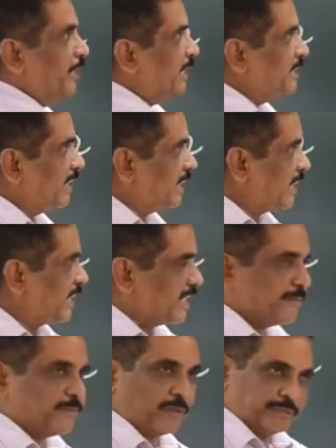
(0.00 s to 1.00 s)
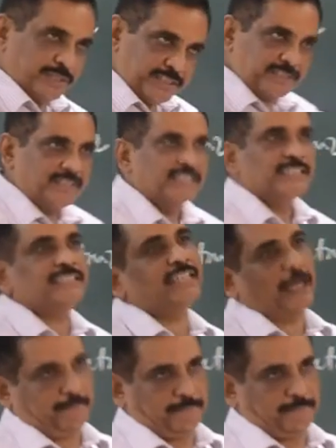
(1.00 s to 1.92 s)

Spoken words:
is generated from this slab.